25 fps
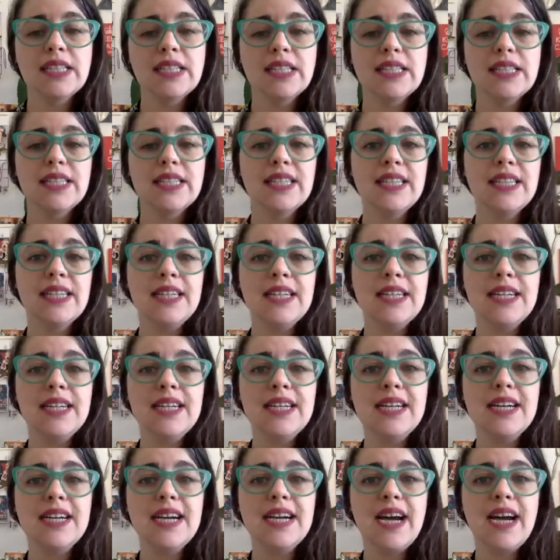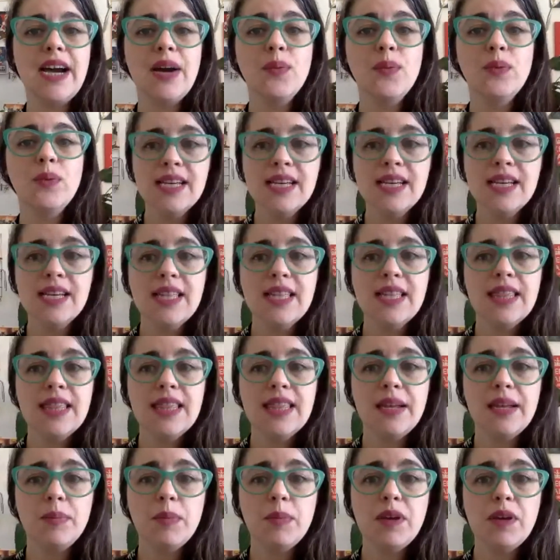I would
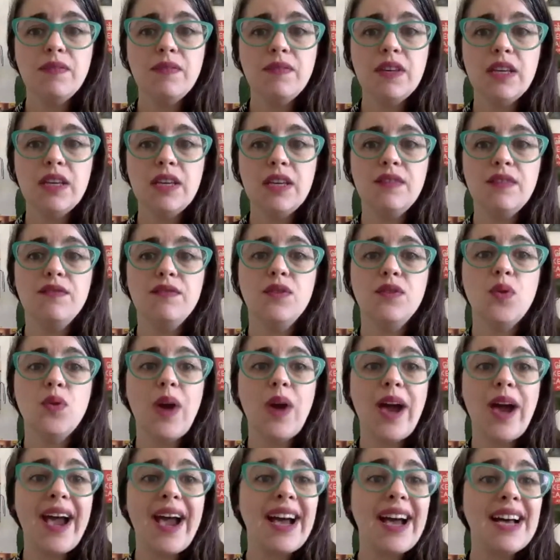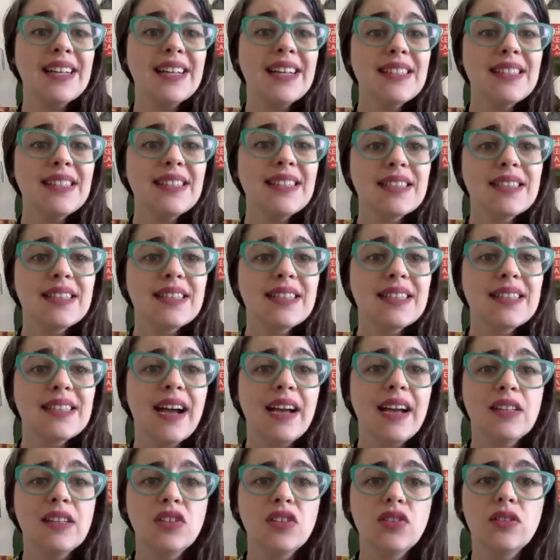say that maybe if you
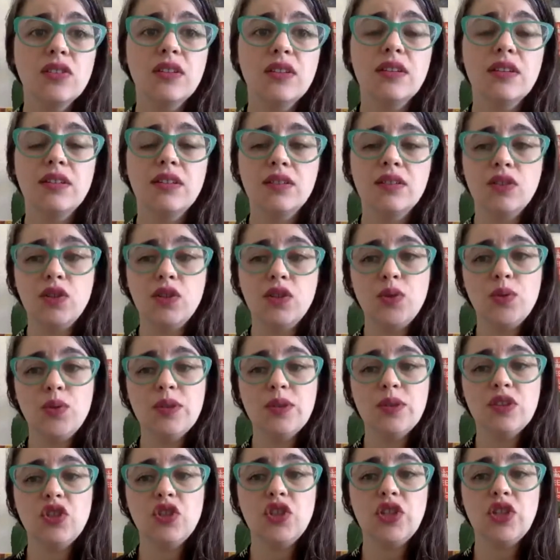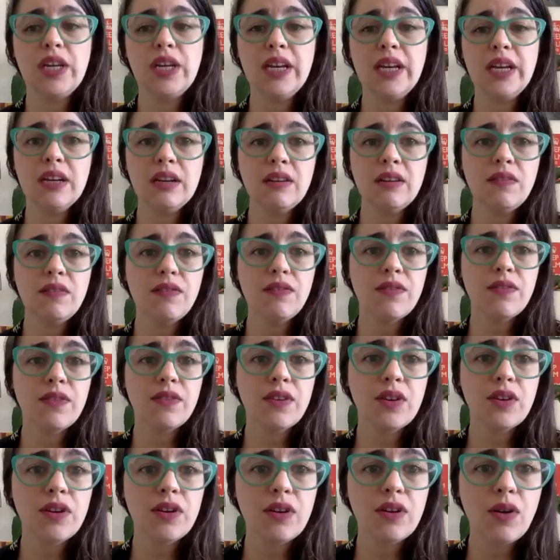ask and students share
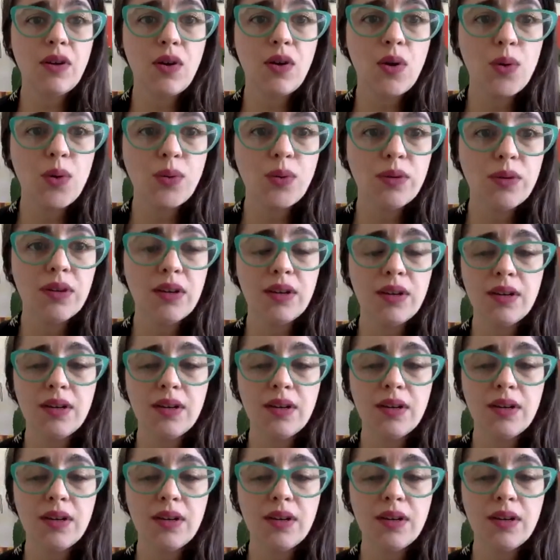their own